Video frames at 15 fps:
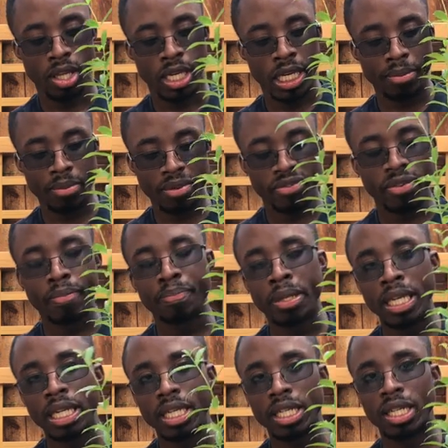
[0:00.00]
lemon
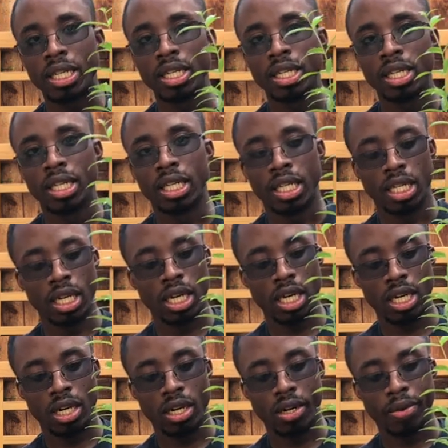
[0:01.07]
verbena
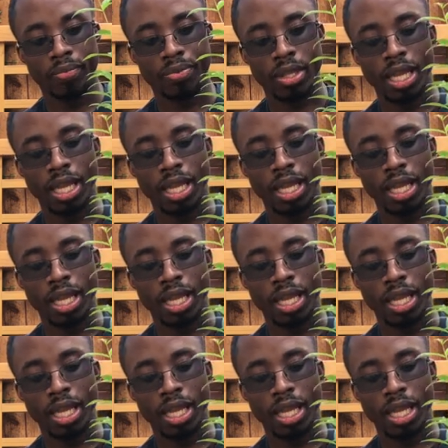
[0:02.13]
uh,